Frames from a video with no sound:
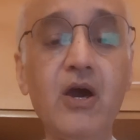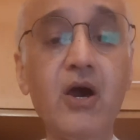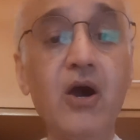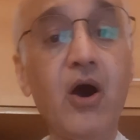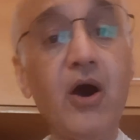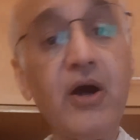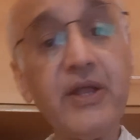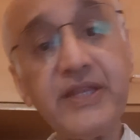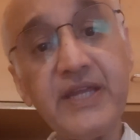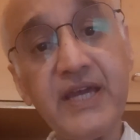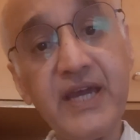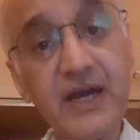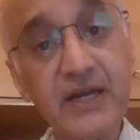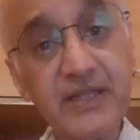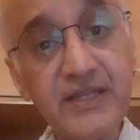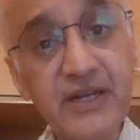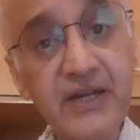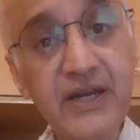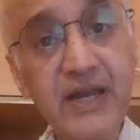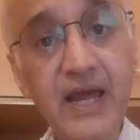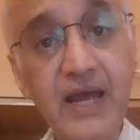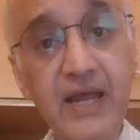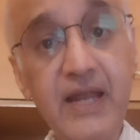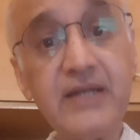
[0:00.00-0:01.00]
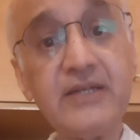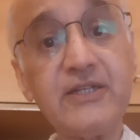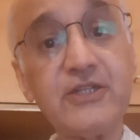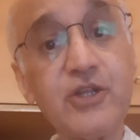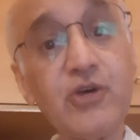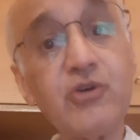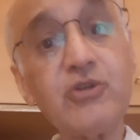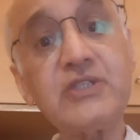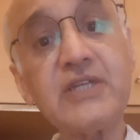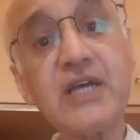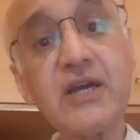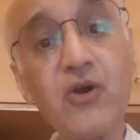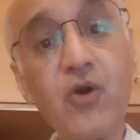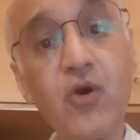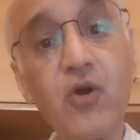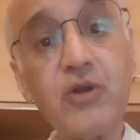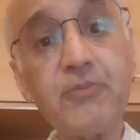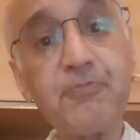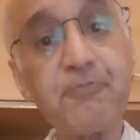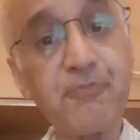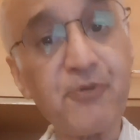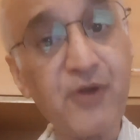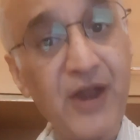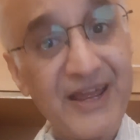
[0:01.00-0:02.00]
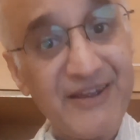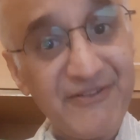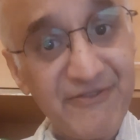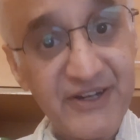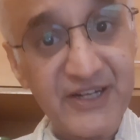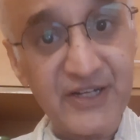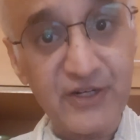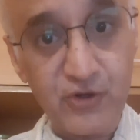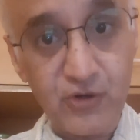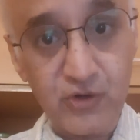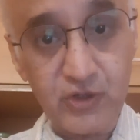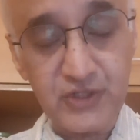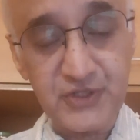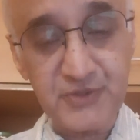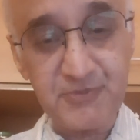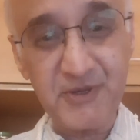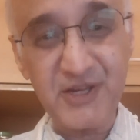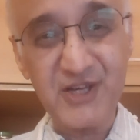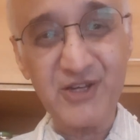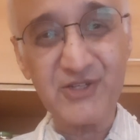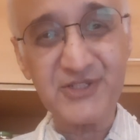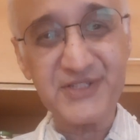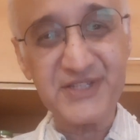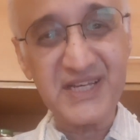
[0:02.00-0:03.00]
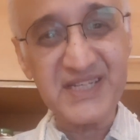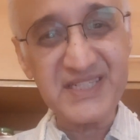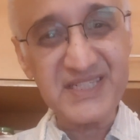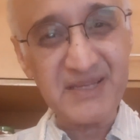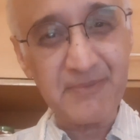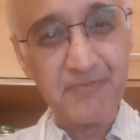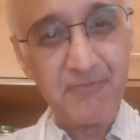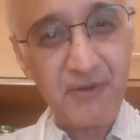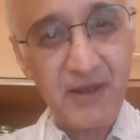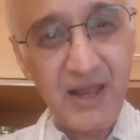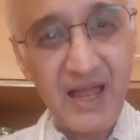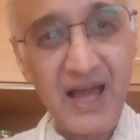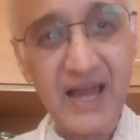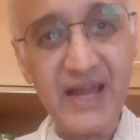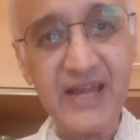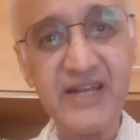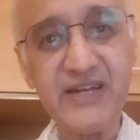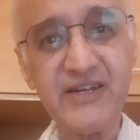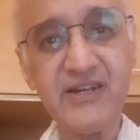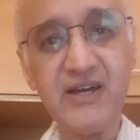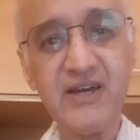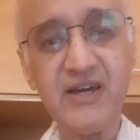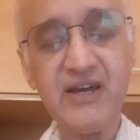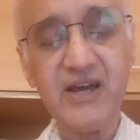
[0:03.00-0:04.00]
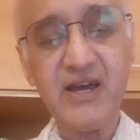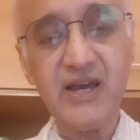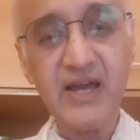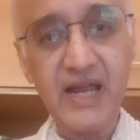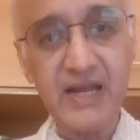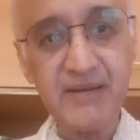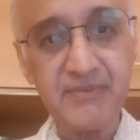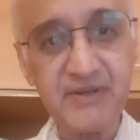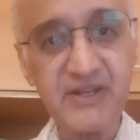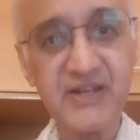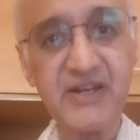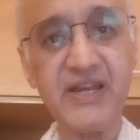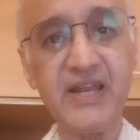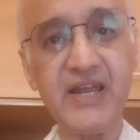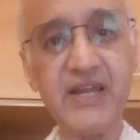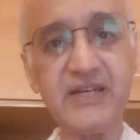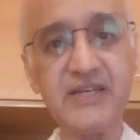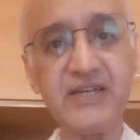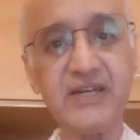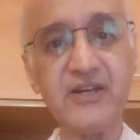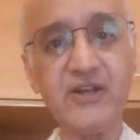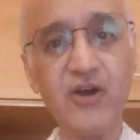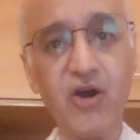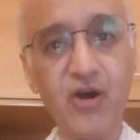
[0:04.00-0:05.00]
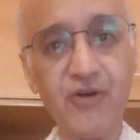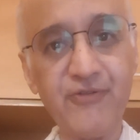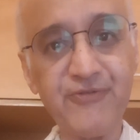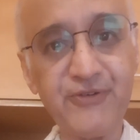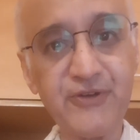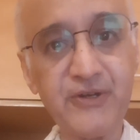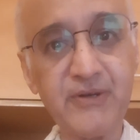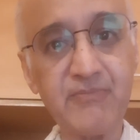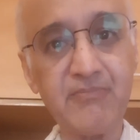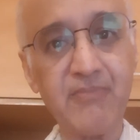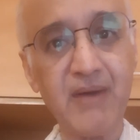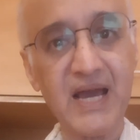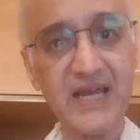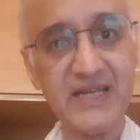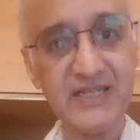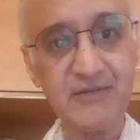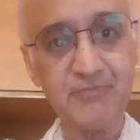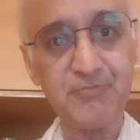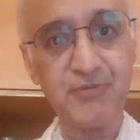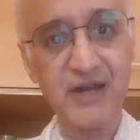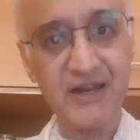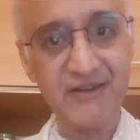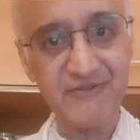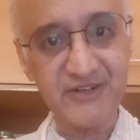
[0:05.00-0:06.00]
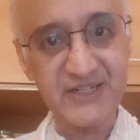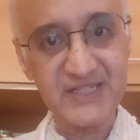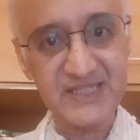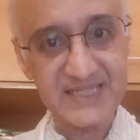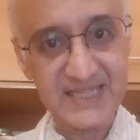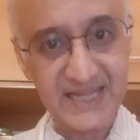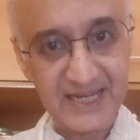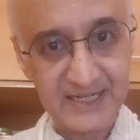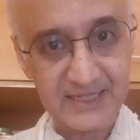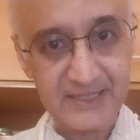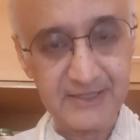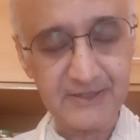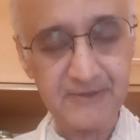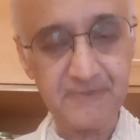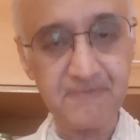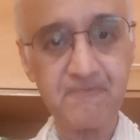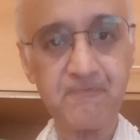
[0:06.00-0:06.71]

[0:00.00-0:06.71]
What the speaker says: On the other hand, those are called private goods because they're supplied and created often by the private sector.